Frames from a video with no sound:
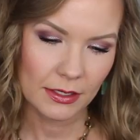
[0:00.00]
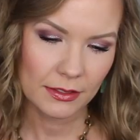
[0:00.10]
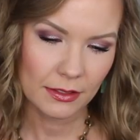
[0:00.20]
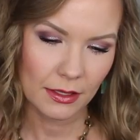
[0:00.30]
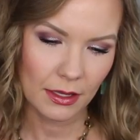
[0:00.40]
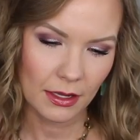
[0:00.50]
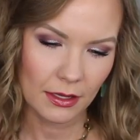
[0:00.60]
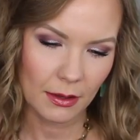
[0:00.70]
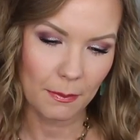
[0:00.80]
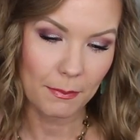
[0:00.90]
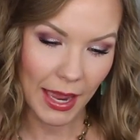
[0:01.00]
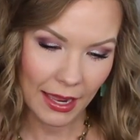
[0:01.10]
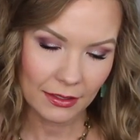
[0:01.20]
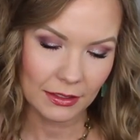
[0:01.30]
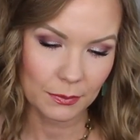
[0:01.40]
is the
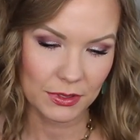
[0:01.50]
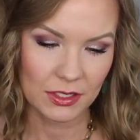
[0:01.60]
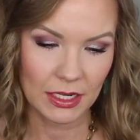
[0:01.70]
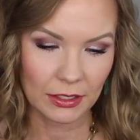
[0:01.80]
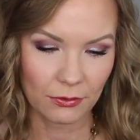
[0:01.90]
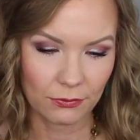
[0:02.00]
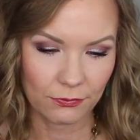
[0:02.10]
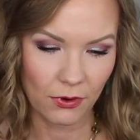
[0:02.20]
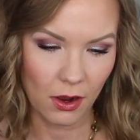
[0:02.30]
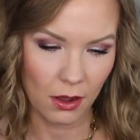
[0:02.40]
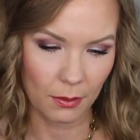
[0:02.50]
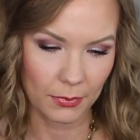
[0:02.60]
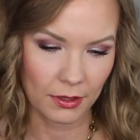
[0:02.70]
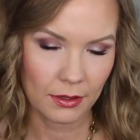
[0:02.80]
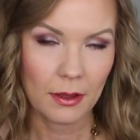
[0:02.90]
matte lipstick
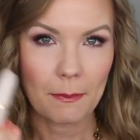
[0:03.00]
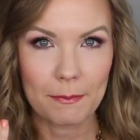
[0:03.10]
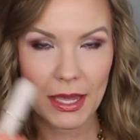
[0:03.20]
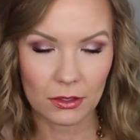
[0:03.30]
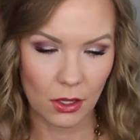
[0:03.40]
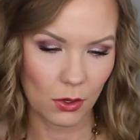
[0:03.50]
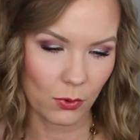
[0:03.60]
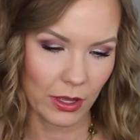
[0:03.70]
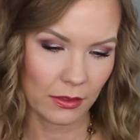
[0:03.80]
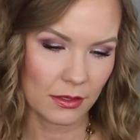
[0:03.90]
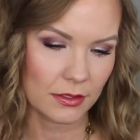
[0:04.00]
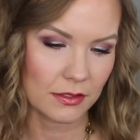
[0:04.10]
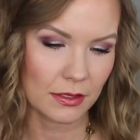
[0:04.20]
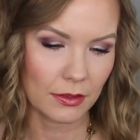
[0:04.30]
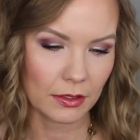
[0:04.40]
from Mellow, and this
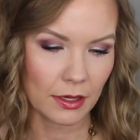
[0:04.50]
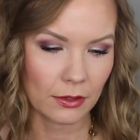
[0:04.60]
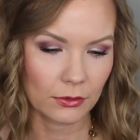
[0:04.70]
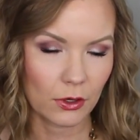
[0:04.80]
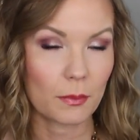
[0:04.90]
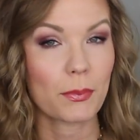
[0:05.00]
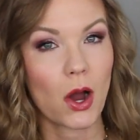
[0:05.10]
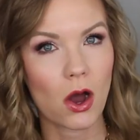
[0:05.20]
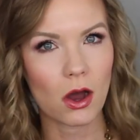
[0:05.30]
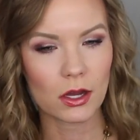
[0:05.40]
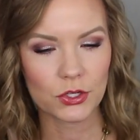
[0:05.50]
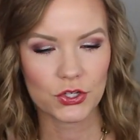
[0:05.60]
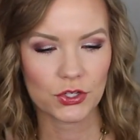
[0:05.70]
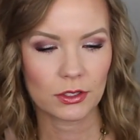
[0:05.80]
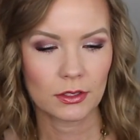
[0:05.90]
is in the color
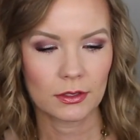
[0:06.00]
Posh.